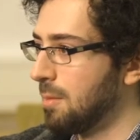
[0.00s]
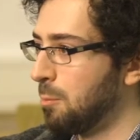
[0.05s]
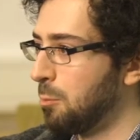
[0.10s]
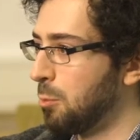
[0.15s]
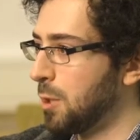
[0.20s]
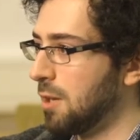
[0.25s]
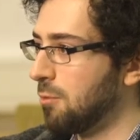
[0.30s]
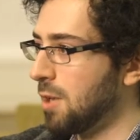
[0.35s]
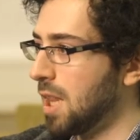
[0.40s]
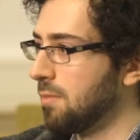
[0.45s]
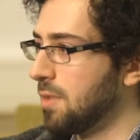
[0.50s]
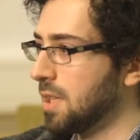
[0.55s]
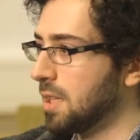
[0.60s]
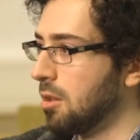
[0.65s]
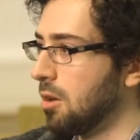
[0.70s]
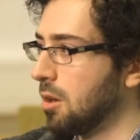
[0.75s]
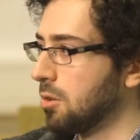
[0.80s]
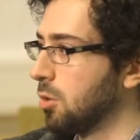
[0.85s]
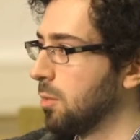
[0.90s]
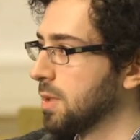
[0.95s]
pretty relevant to
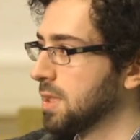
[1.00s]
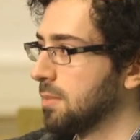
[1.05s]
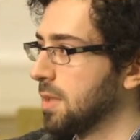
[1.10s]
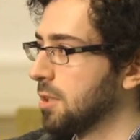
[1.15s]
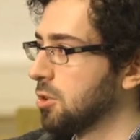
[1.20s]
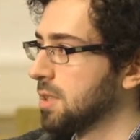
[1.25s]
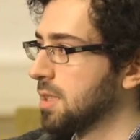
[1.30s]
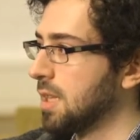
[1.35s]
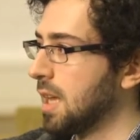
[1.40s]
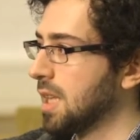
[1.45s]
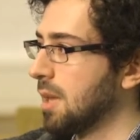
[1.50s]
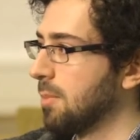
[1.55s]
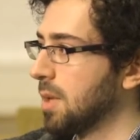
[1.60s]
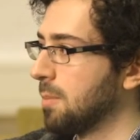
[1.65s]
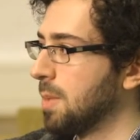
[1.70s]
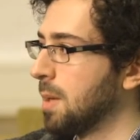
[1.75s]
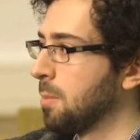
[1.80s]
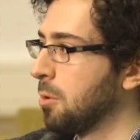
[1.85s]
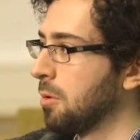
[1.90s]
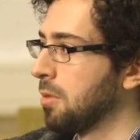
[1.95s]
long termism that just not that
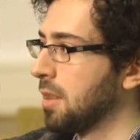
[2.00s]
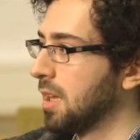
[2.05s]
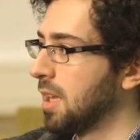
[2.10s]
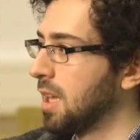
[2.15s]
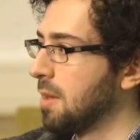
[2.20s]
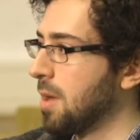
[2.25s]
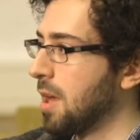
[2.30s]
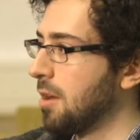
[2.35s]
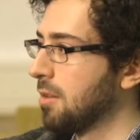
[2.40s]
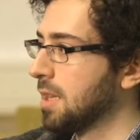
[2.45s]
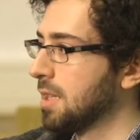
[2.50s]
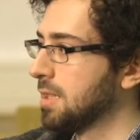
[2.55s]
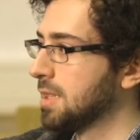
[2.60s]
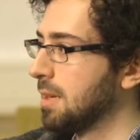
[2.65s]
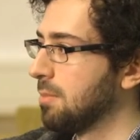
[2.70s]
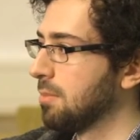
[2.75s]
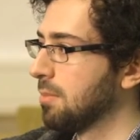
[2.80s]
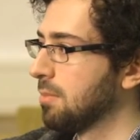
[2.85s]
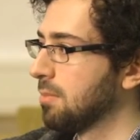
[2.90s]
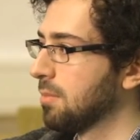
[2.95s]
many people are thinking about that
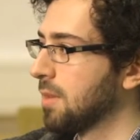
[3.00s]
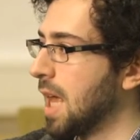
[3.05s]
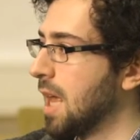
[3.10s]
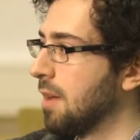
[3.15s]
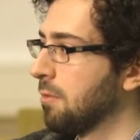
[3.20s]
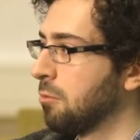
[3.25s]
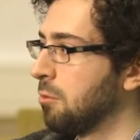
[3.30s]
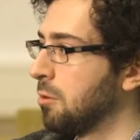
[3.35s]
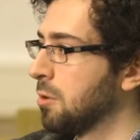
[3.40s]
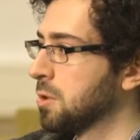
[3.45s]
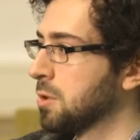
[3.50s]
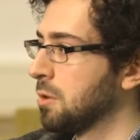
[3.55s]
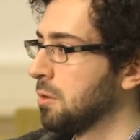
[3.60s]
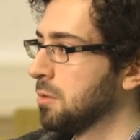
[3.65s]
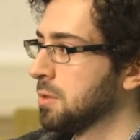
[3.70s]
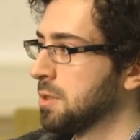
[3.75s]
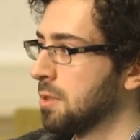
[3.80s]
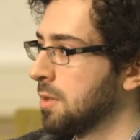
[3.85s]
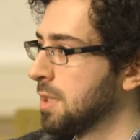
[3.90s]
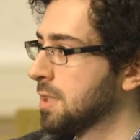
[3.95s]
seem kind of crucial.
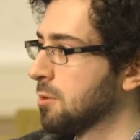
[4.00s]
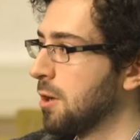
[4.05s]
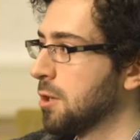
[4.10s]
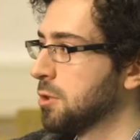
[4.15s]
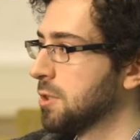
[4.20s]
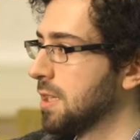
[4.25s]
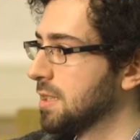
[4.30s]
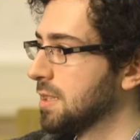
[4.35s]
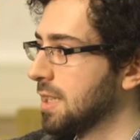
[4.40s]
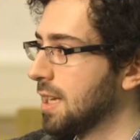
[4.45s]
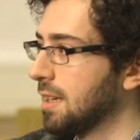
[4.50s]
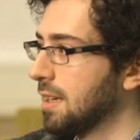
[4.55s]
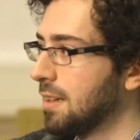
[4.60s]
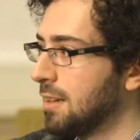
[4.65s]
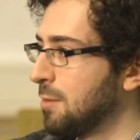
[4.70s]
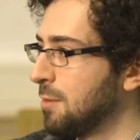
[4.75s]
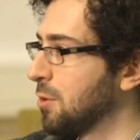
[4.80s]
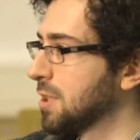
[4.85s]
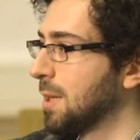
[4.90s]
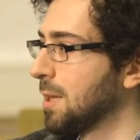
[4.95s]
So these questions yeah. like
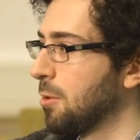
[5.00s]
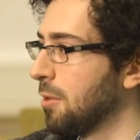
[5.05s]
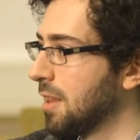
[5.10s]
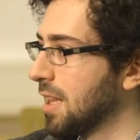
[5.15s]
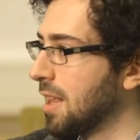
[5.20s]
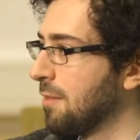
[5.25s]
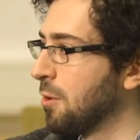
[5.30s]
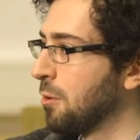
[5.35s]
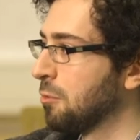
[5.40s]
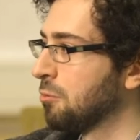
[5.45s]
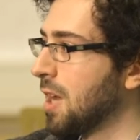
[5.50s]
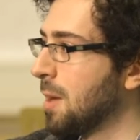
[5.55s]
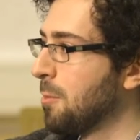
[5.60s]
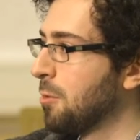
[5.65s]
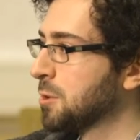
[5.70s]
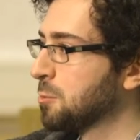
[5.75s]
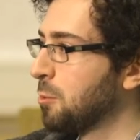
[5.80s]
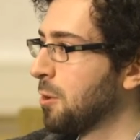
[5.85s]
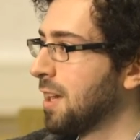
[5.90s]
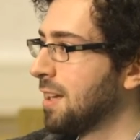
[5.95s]
for example the thing that Phil Trammell
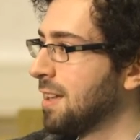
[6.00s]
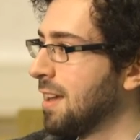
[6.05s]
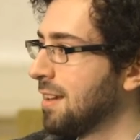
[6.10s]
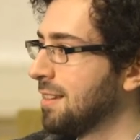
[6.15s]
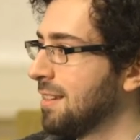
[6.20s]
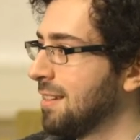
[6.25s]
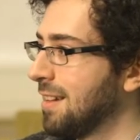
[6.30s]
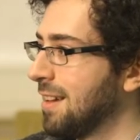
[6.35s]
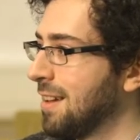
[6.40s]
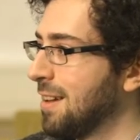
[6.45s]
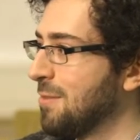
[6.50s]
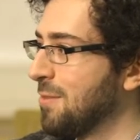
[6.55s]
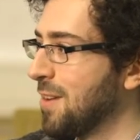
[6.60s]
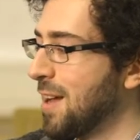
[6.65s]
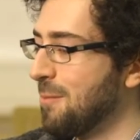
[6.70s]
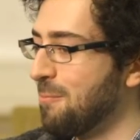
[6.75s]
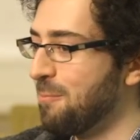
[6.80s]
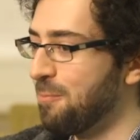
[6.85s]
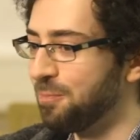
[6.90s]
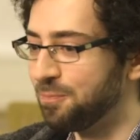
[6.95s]
was working on mm-hmm. of
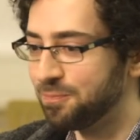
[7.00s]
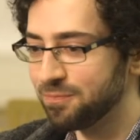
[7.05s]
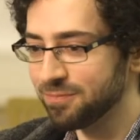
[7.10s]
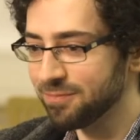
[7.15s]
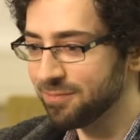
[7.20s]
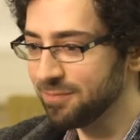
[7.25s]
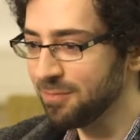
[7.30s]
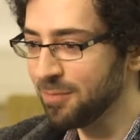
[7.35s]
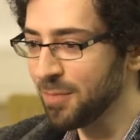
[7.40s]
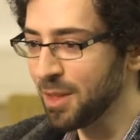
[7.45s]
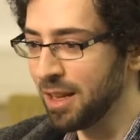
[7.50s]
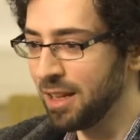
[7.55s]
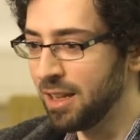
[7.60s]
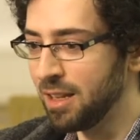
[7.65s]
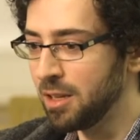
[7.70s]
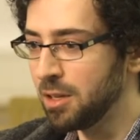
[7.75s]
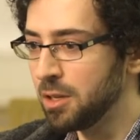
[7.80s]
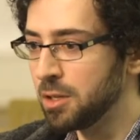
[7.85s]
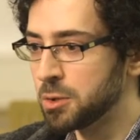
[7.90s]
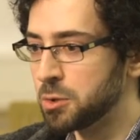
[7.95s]
um,
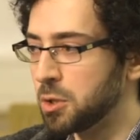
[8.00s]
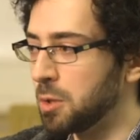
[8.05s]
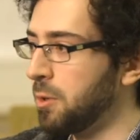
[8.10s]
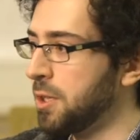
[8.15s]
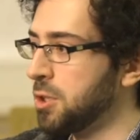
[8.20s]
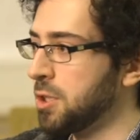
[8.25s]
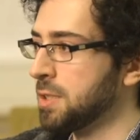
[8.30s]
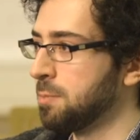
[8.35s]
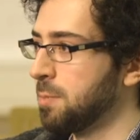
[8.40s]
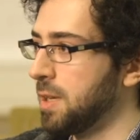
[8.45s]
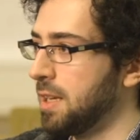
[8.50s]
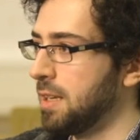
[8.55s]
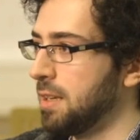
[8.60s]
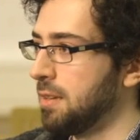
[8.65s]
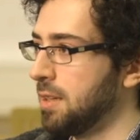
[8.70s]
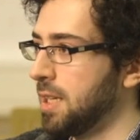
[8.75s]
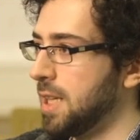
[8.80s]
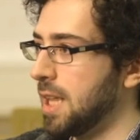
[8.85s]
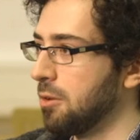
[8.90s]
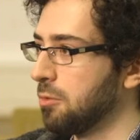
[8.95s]
should we just be
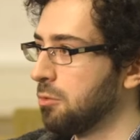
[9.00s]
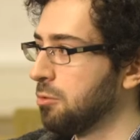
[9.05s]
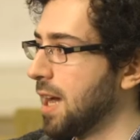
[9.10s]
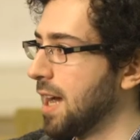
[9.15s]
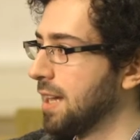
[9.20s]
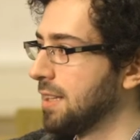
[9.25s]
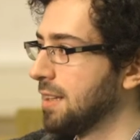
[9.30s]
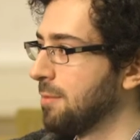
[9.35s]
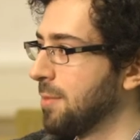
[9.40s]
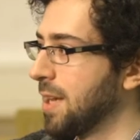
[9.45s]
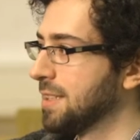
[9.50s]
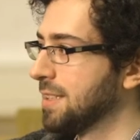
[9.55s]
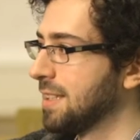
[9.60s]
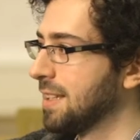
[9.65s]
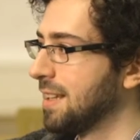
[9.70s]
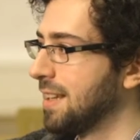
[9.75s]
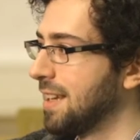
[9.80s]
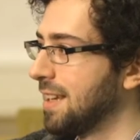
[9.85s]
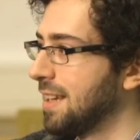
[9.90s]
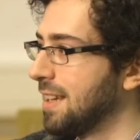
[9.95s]
you know trying to
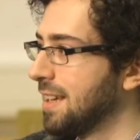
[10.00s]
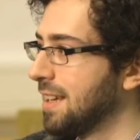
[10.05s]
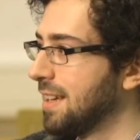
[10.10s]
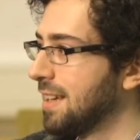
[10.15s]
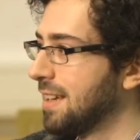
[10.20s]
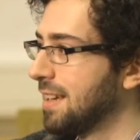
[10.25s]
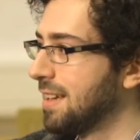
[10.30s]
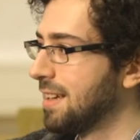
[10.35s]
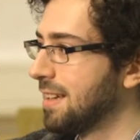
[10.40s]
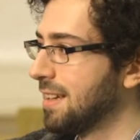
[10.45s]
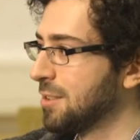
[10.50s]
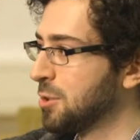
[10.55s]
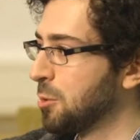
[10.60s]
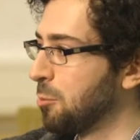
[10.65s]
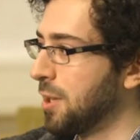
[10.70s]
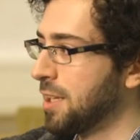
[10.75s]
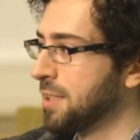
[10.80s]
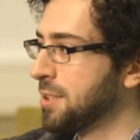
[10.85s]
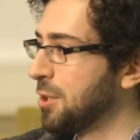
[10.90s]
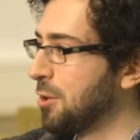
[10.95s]
basically should
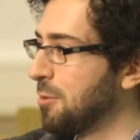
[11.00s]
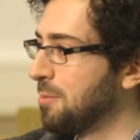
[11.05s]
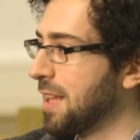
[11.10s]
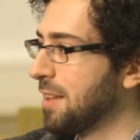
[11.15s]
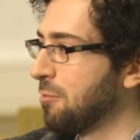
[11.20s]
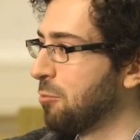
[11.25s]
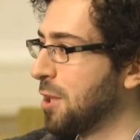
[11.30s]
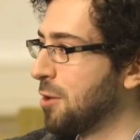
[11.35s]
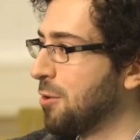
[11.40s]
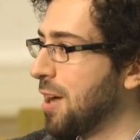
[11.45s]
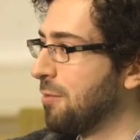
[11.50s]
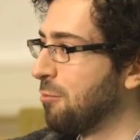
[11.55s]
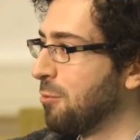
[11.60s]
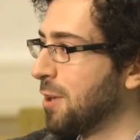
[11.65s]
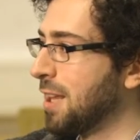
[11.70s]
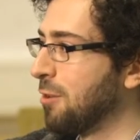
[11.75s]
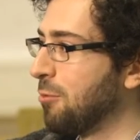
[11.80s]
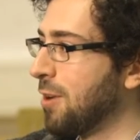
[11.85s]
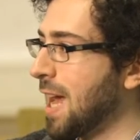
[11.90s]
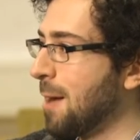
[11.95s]
we assume that we don't have
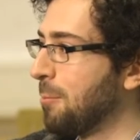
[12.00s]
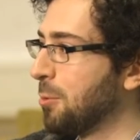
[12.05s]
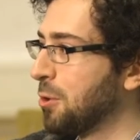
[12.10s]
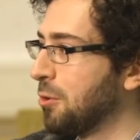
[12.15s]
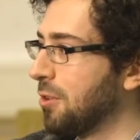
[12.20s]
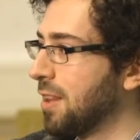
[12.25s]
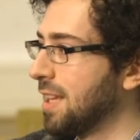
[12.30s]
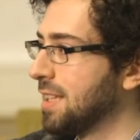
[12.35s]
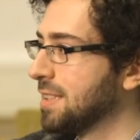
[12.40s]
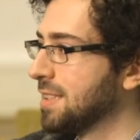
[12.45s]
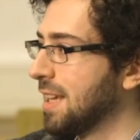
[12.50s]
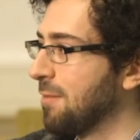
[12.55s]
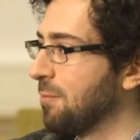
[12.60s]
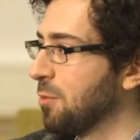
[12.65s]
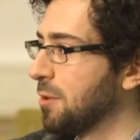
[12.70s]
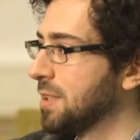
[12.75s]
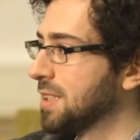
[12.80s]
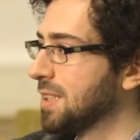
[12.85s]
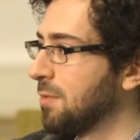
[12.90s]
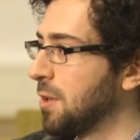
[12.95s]
really great opportunities to
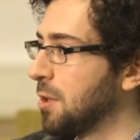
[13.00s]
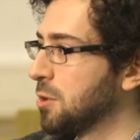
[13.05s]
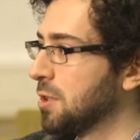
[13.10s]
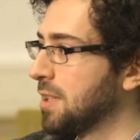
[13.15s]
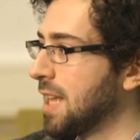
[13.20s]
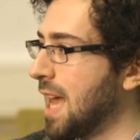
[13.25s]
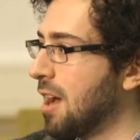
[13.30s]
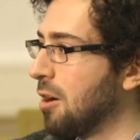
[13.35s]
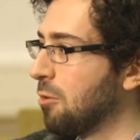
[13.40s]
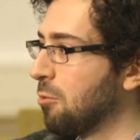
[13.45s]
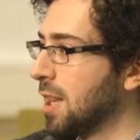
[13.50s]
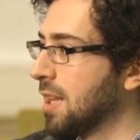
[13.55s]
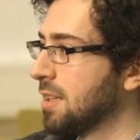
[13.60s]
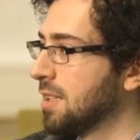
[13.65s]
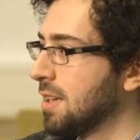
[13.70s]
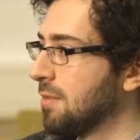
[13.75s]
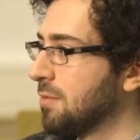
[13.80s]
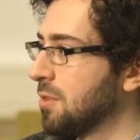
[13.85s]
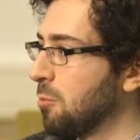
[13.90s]
influence the future now relative